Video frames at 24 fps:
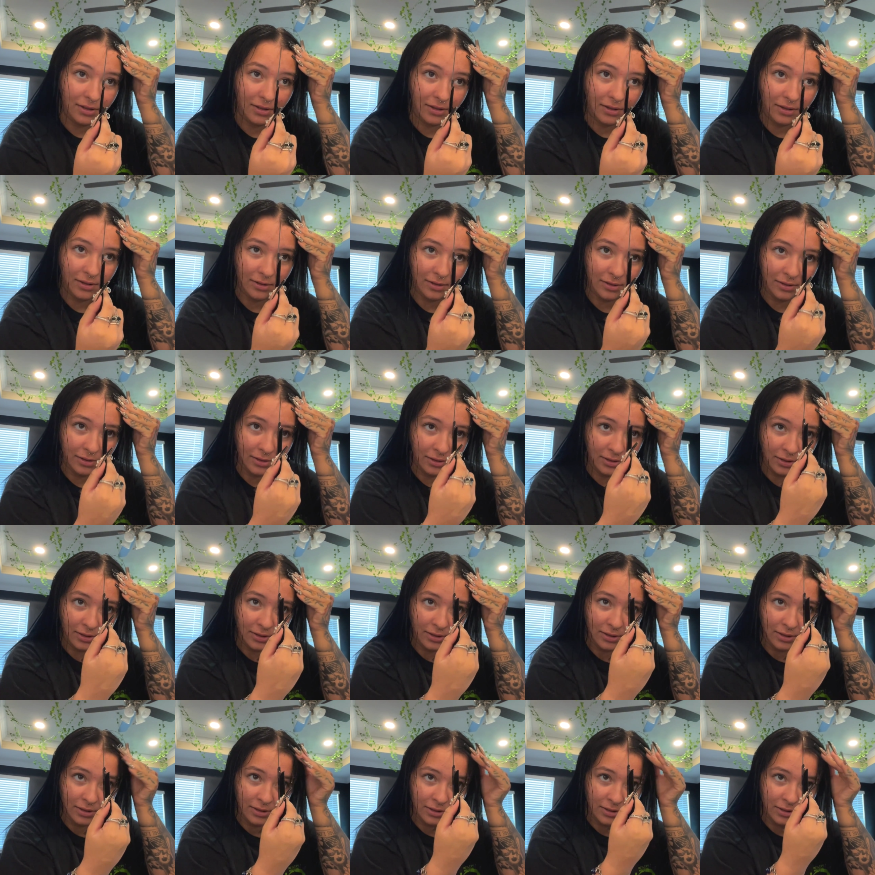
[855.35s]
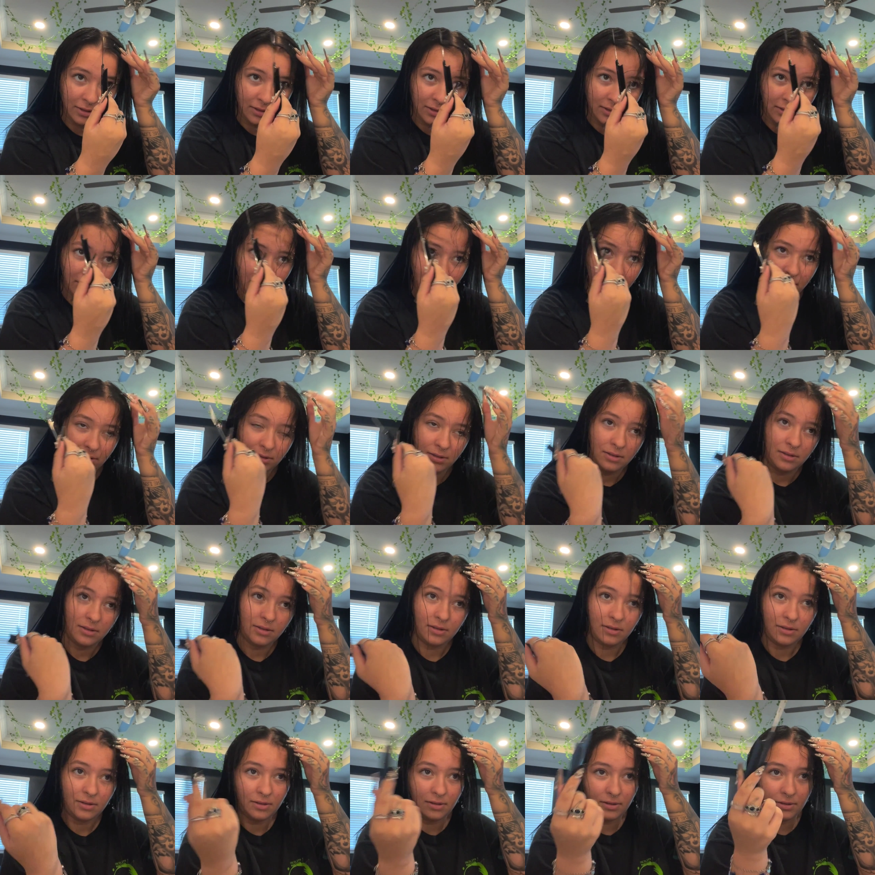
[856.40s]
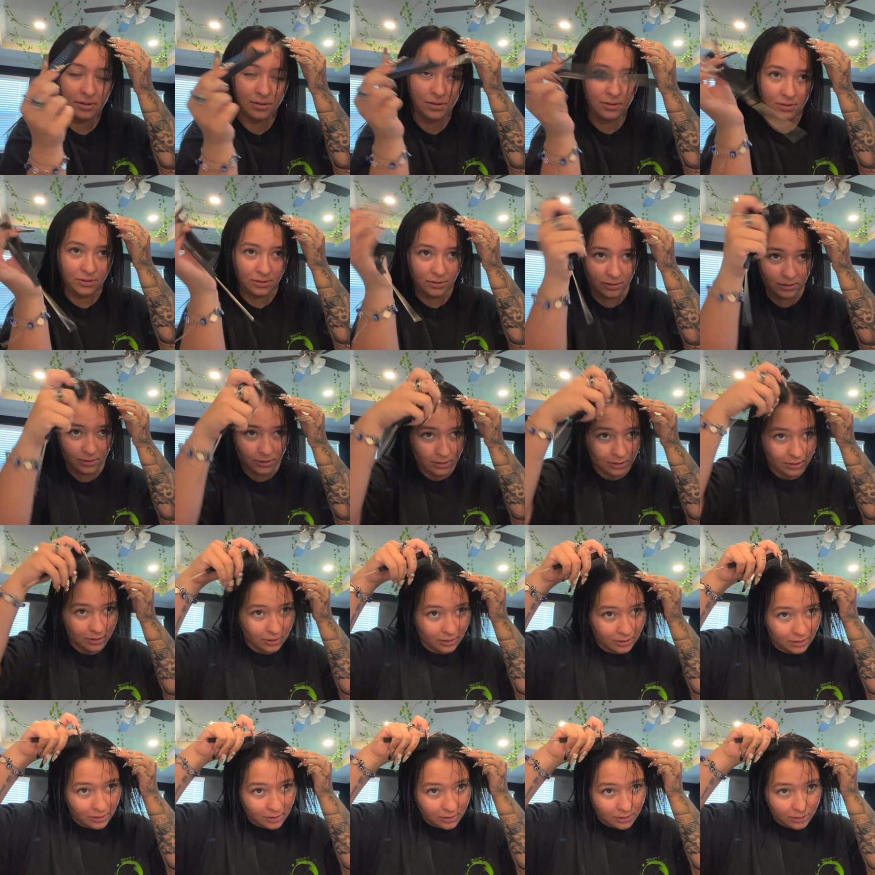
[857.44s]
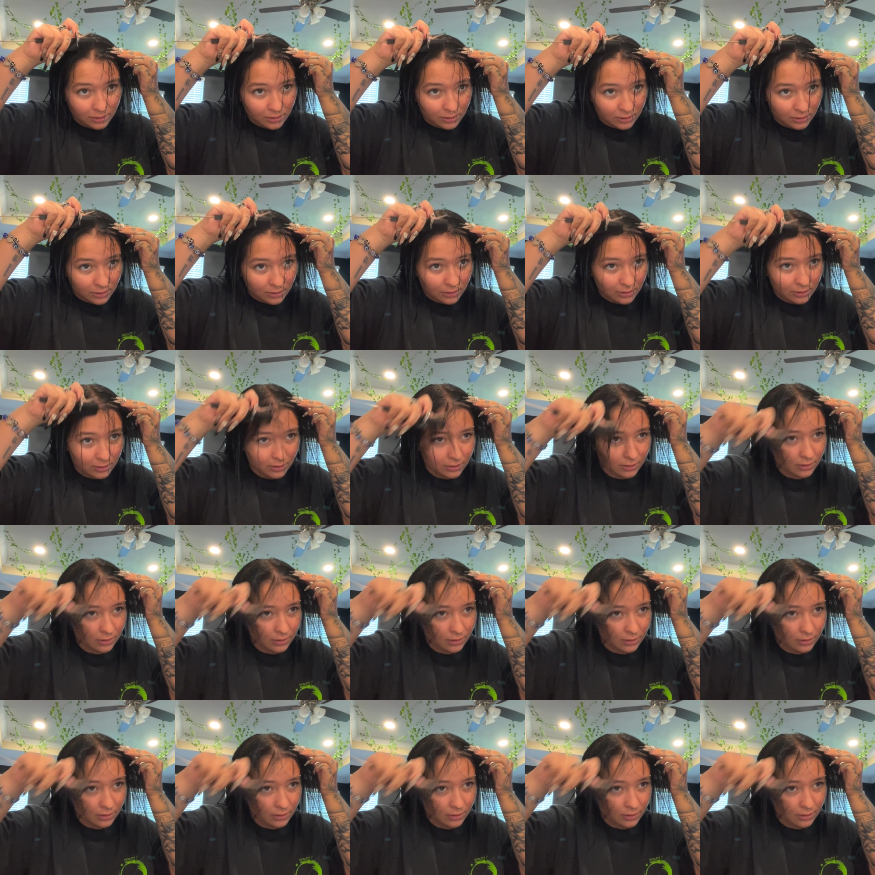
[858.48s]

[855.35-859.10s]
(no one is talking)